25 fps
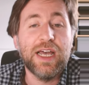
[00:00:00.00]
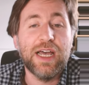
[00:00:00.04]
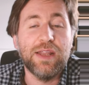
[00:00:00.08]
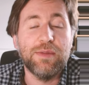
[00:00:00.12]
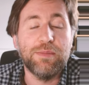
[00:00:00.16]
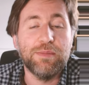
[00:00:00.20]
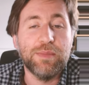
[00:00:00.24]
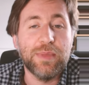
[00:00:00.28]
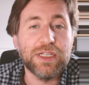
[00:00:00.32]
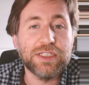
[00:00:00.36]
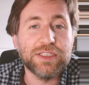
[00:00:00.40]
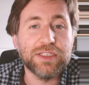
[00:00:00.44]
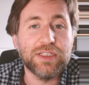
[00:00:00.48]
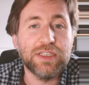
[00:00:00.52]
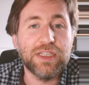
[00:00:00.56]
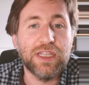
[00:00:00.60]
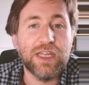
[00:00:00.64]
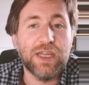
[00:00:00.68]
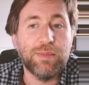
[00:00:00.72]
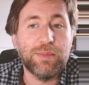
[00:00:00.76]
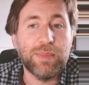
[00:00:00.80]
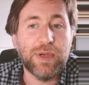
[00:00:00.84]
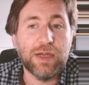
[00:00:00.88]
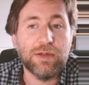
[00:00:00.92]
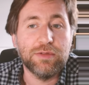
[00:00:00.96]
and measure
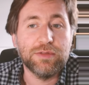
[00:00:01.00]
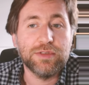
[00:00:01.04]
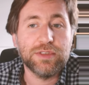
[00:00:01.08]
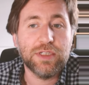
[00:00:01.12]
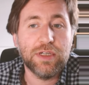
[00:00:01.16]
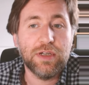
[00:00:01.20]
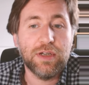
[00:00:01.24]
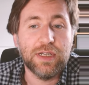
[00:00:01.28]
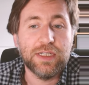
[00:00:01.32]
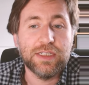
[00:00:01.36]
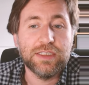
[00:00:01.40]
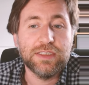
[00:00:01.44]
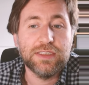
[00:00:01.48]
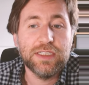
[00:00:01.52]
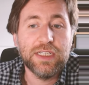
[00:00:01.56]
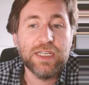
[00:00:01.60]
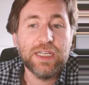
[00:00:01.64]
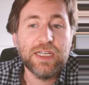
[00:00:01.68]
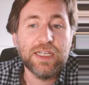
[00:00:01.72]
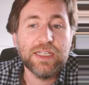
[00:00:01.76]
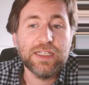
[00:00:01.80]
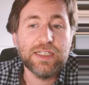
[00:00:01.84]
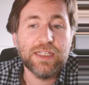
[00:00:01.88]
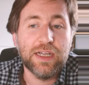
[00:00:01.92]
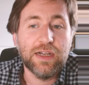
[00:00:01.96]
their bounce height.
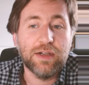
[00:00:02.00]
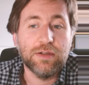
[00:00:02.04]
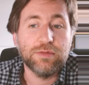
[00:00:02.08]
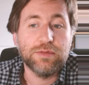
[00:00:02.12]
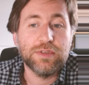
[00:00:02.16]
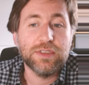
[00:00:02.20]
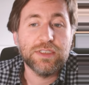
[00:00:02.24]
Now